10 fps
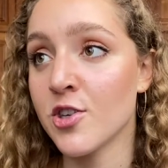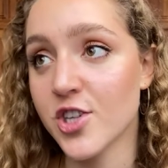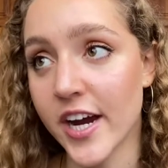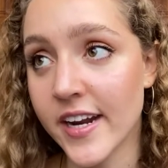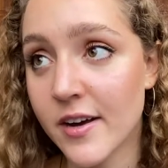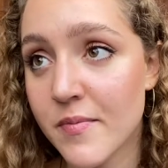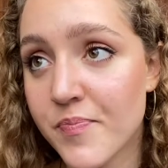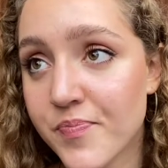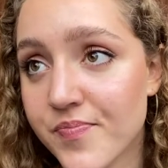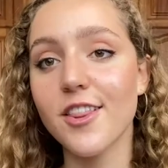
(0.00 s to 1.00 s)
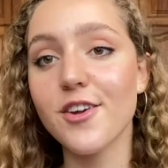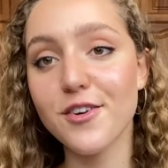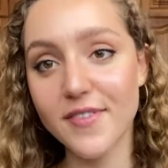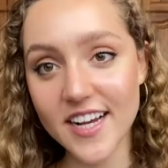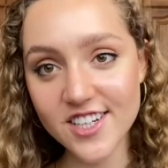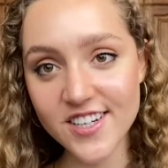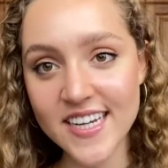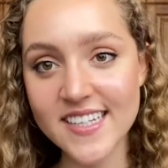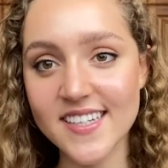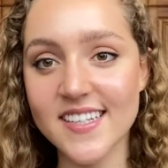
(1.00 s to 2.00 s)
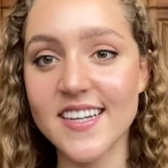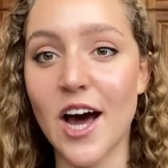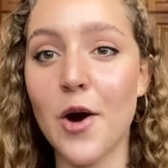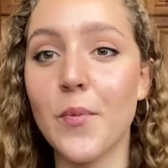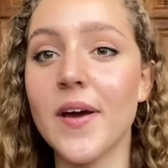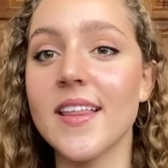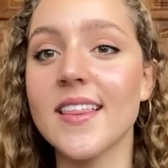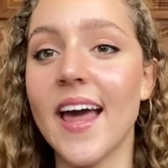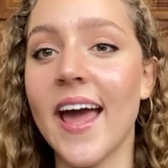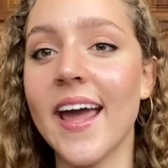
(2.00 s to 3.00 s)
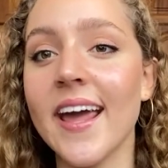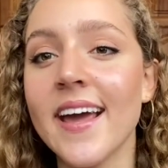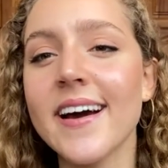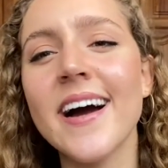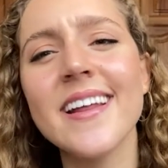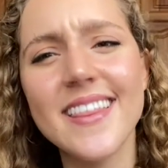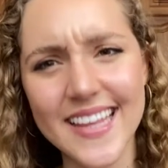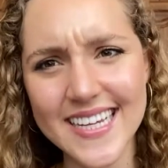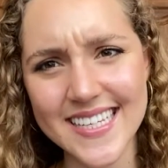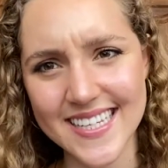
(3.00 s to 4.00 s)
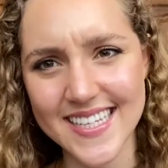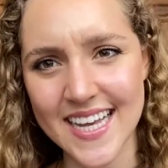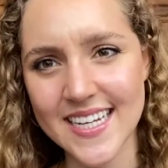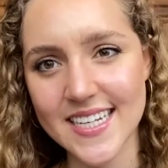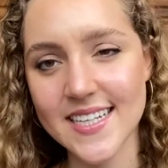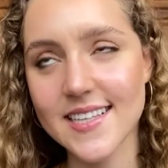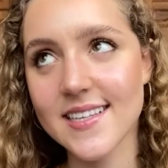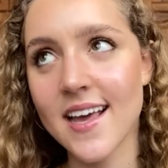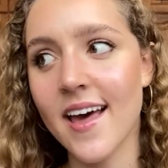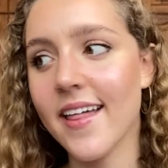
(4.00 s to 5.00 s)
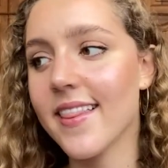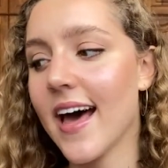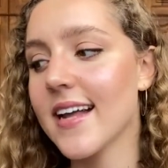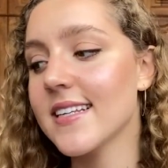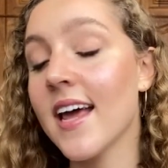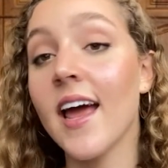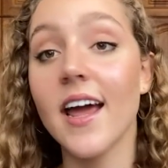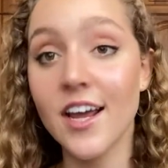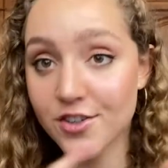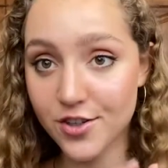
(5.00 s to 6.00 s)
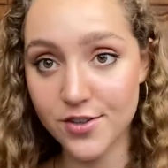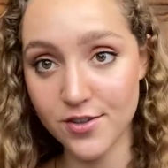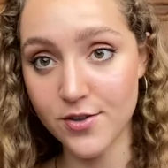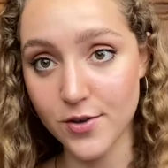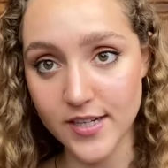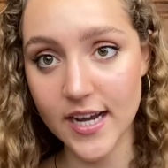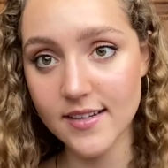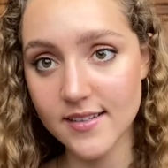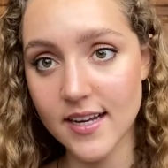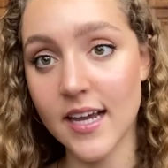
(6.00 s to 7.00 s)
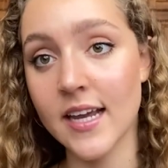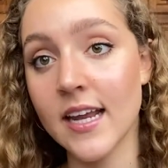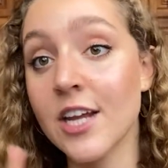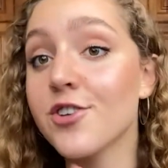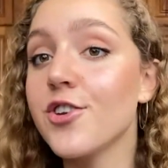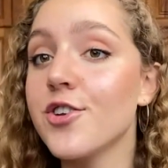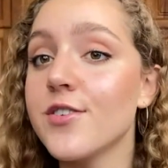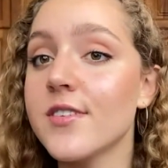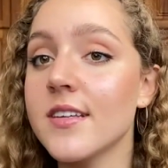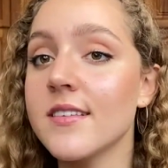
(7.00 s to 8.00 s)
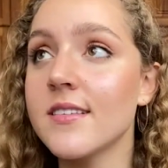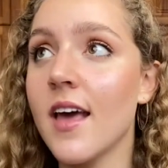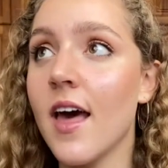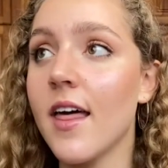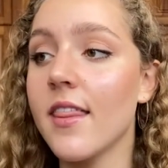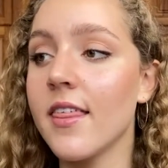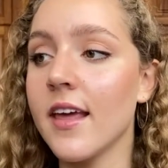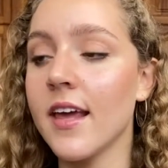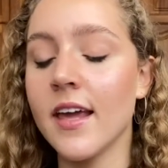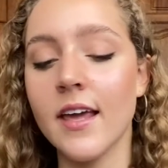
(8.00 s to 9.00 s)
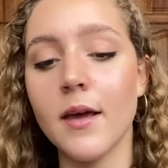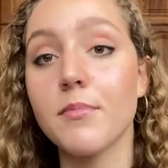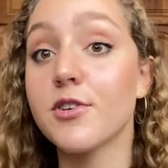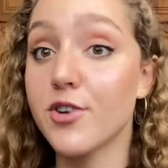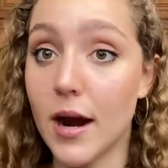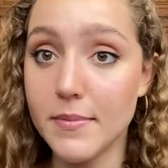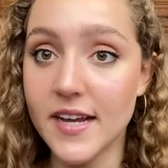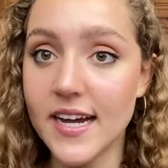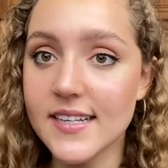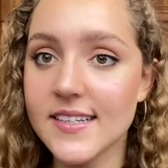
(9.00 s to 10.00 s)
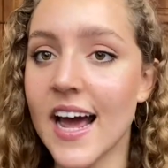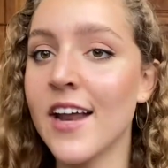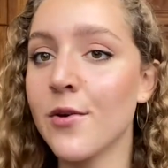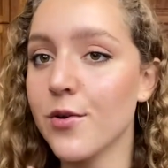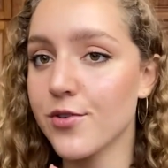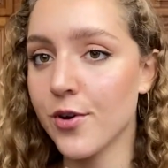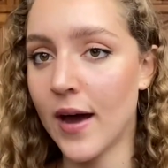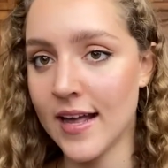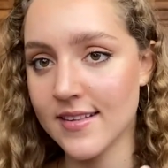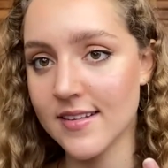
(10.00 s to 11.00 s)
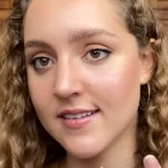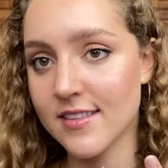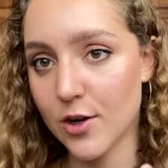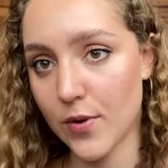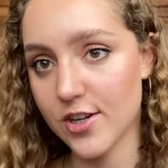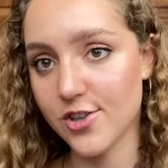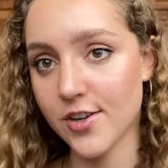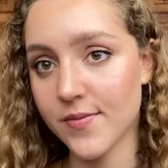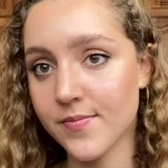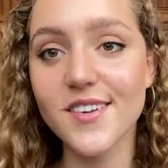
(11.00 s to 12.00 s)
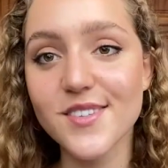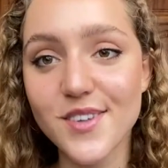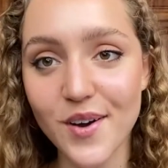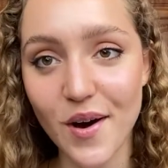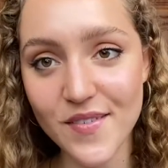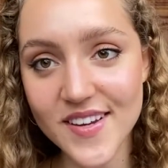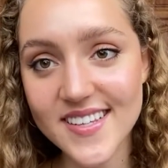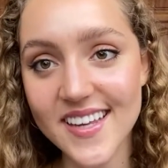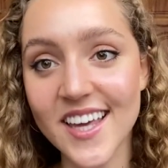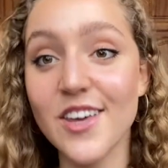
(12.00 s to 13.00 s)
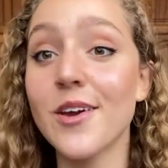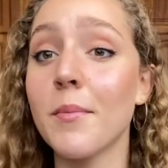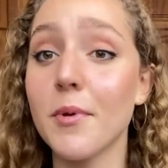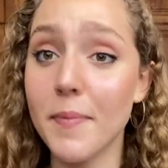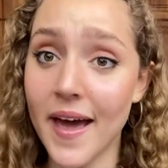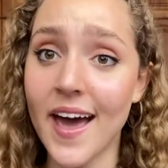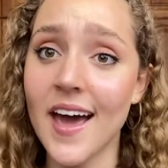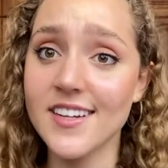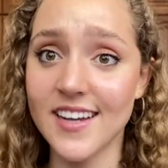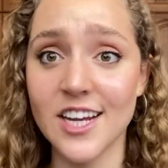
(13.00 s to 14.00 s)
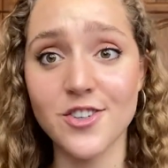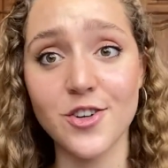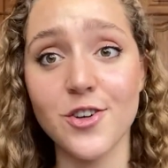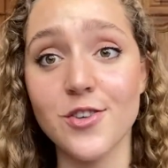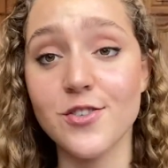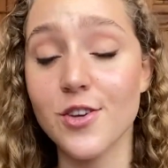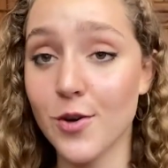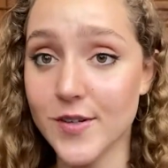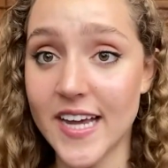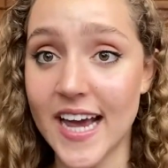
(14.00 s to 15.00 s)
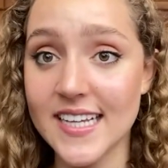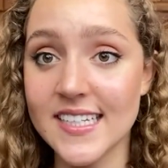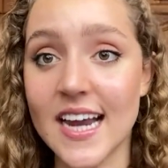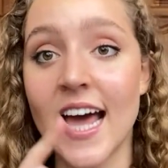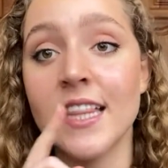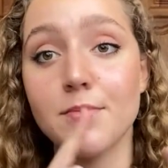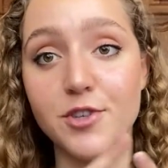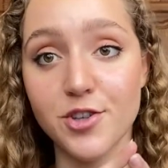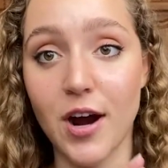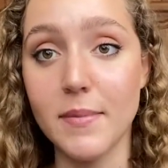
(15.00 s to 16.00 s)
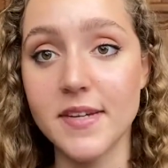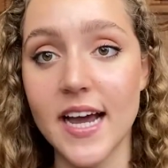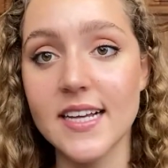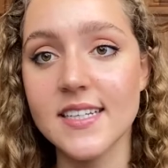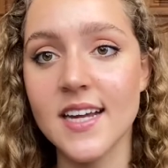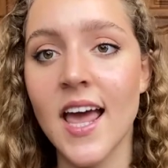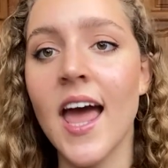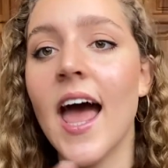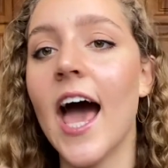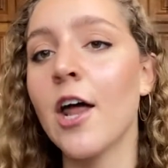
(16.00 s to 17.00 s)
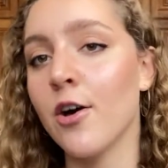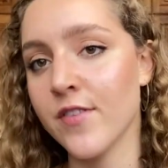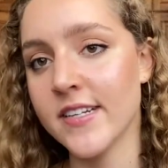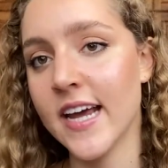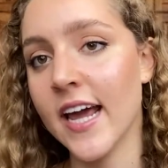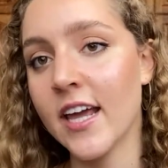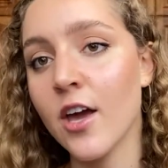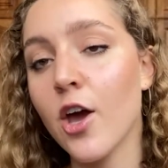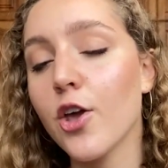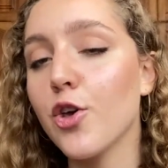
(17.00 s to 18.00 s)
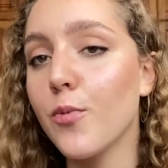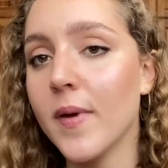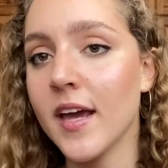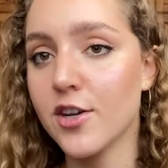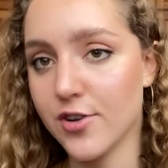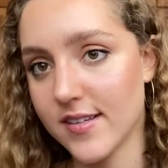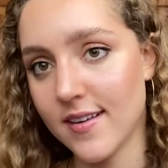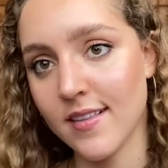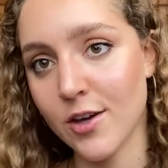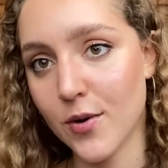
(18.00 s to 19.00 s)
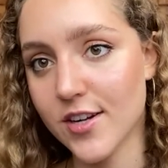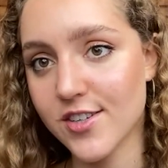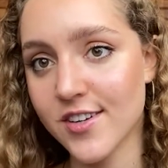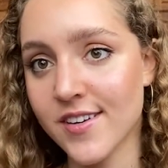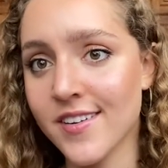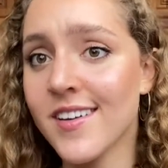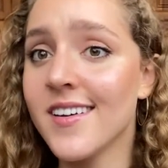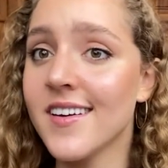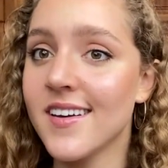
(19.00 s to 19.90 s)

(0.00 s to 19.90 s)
China. The reflection needs to start with a kind of thesis sentence that introduces your text, it introduces the prescribed text, and also answers the question. So obviously you can prepare to introduce your text and the prescribed text, and on the day you'll be addressing the question,